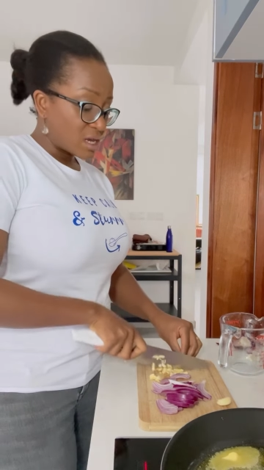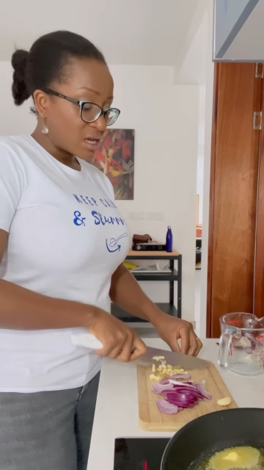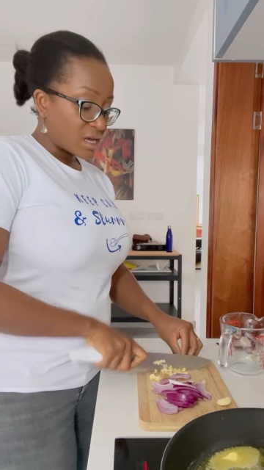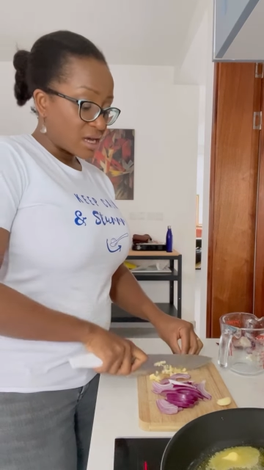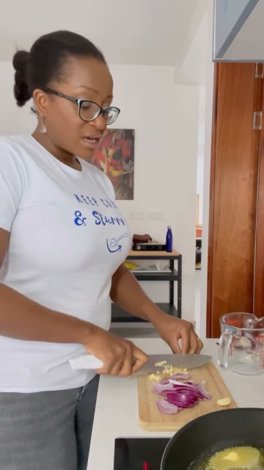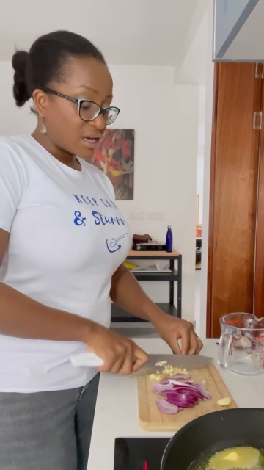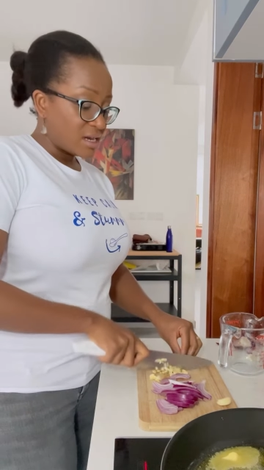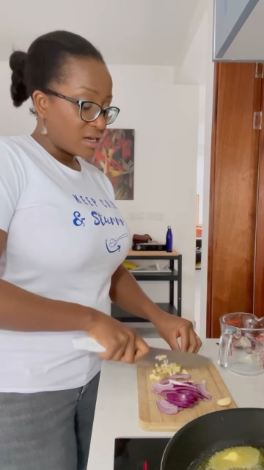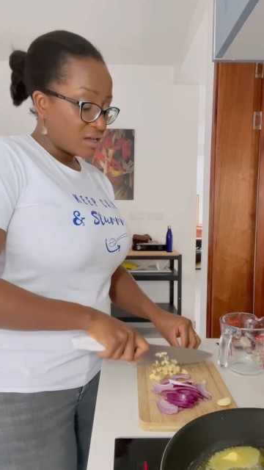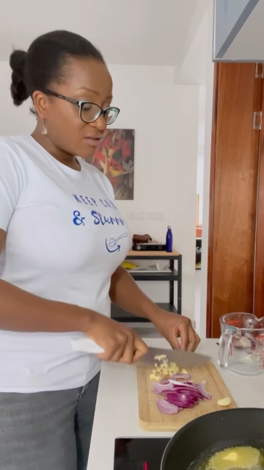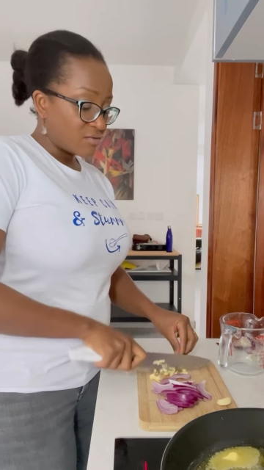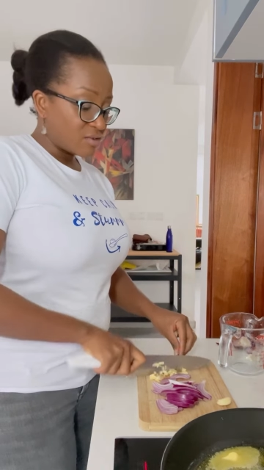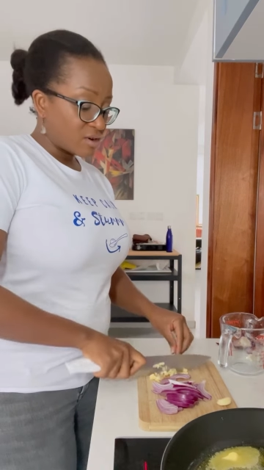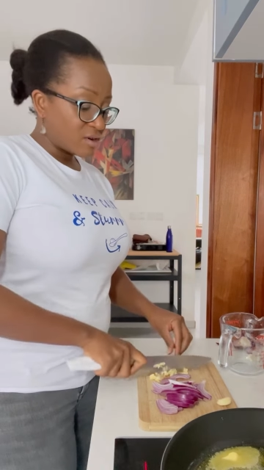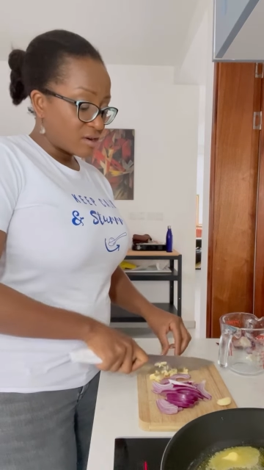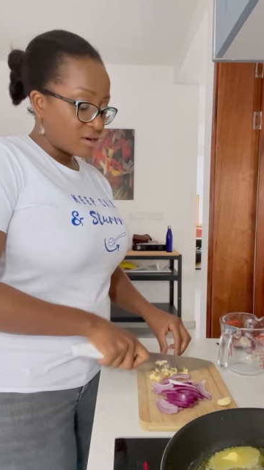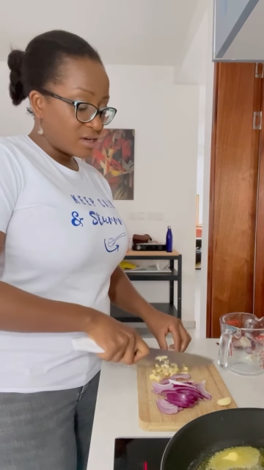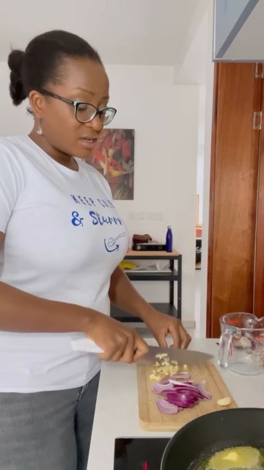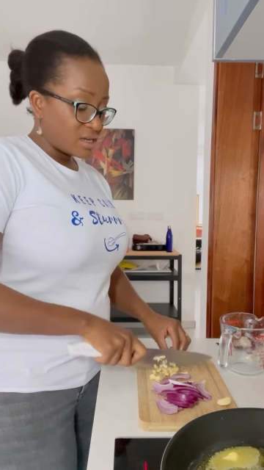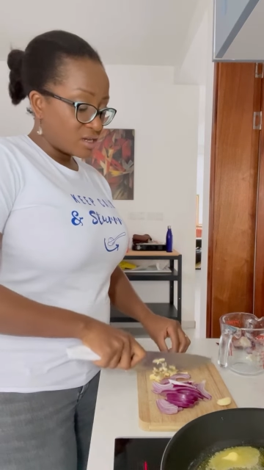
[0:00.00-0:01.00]
I love
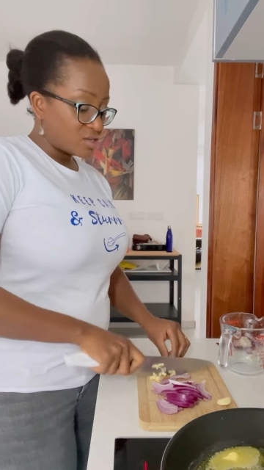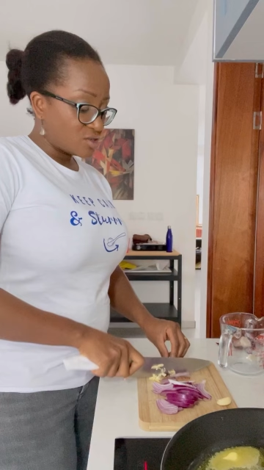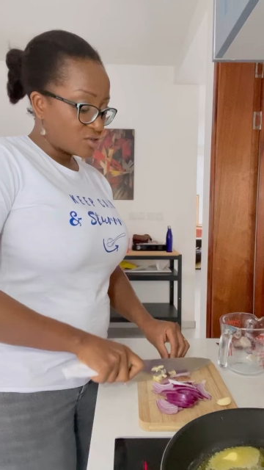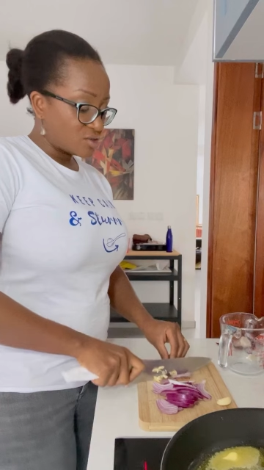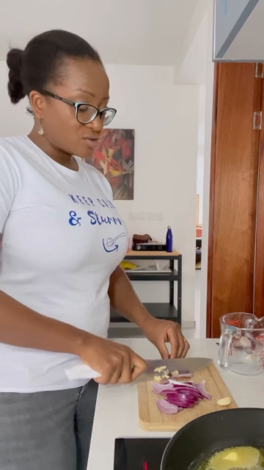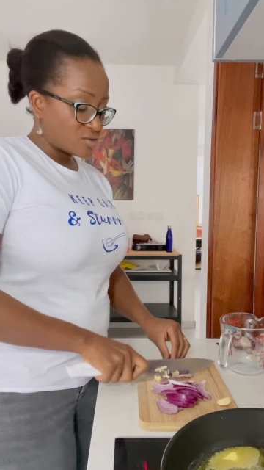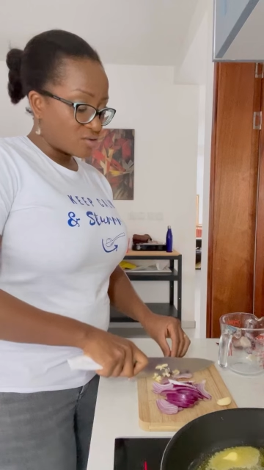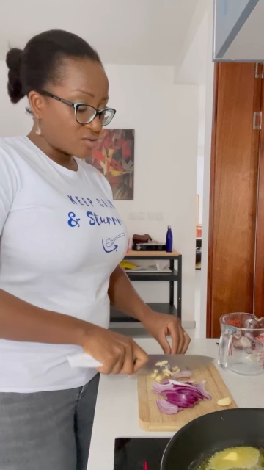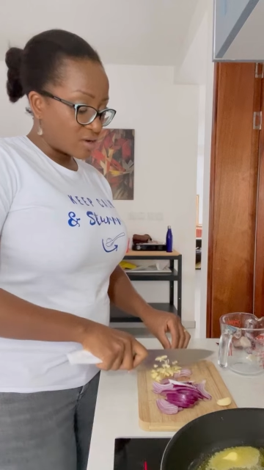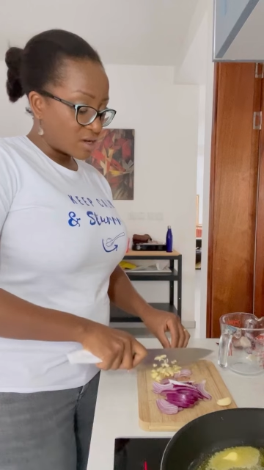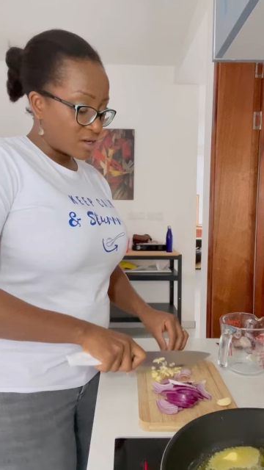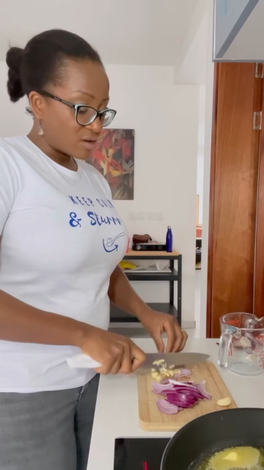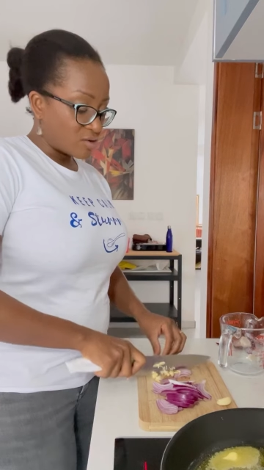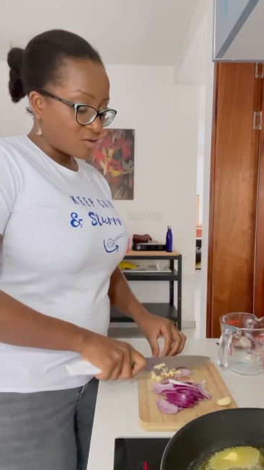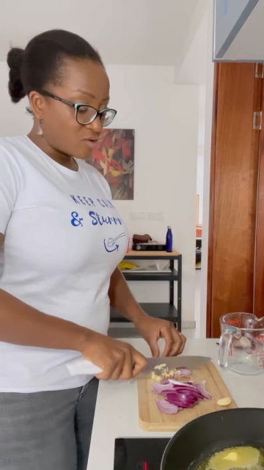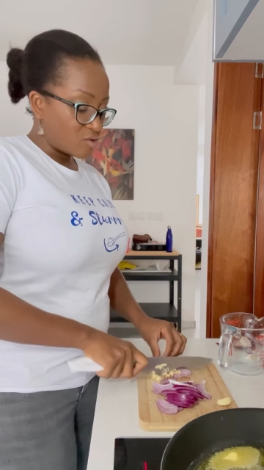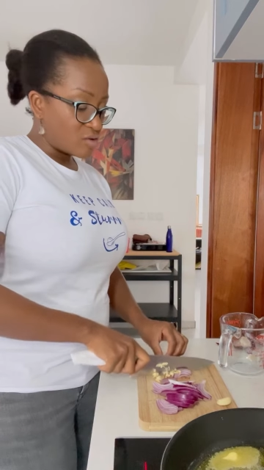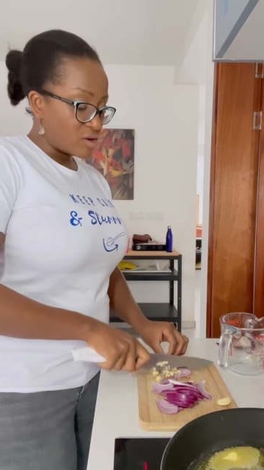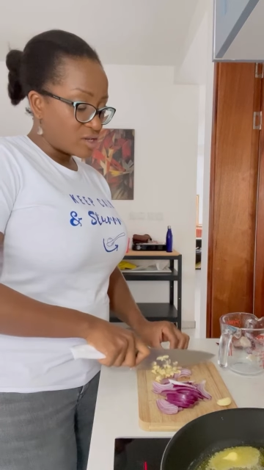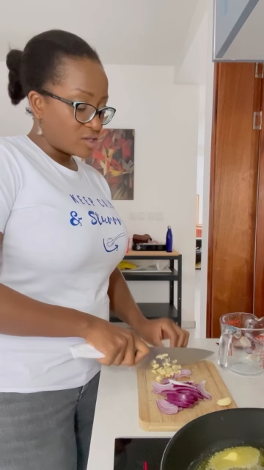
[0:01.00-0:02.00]
garlic, so I
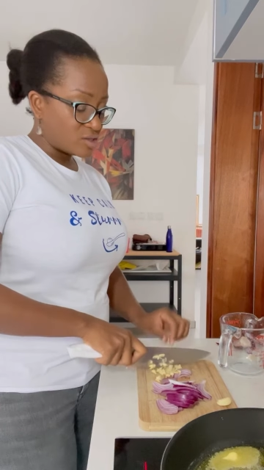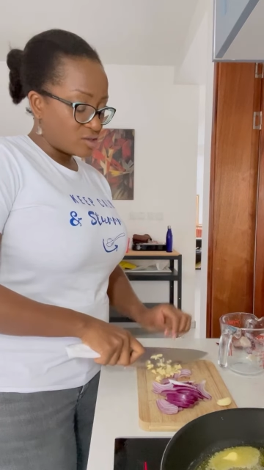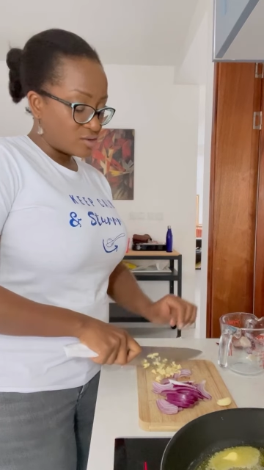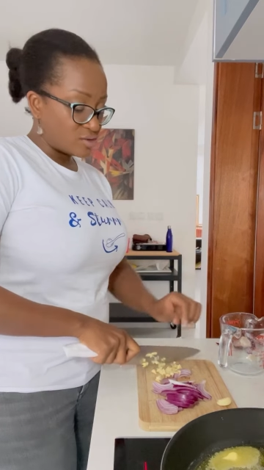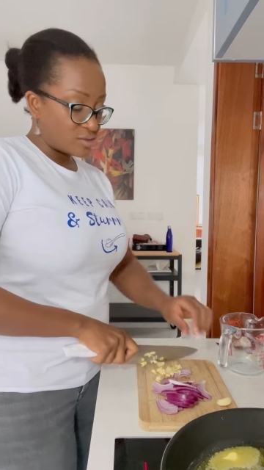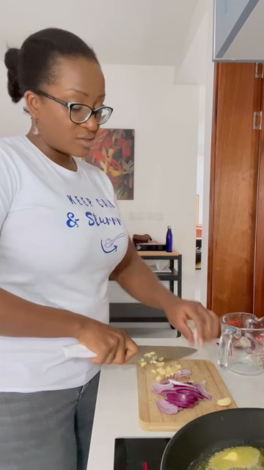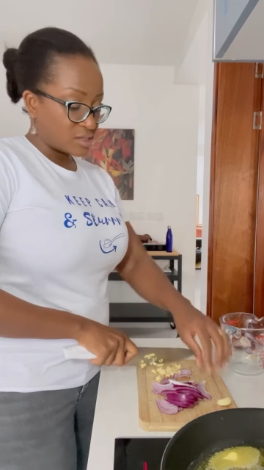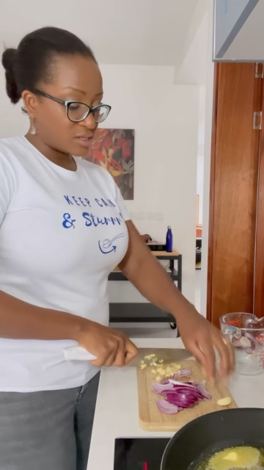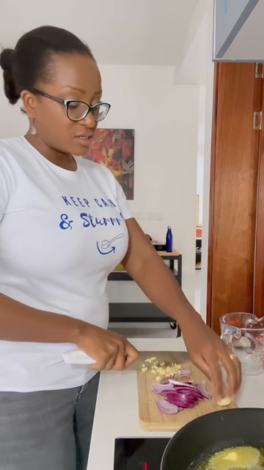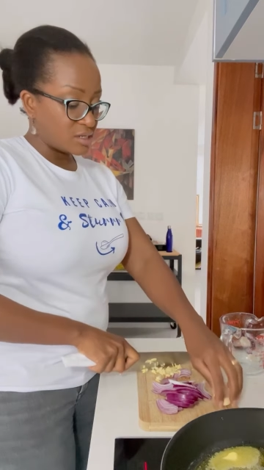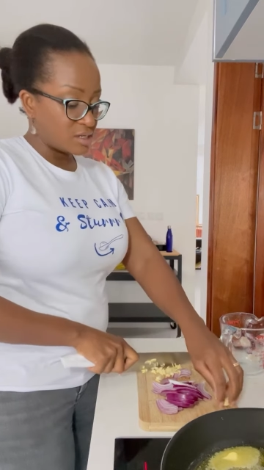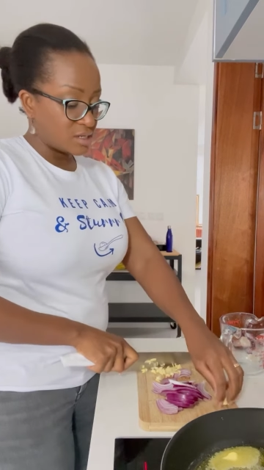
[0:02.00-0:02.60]
always use it.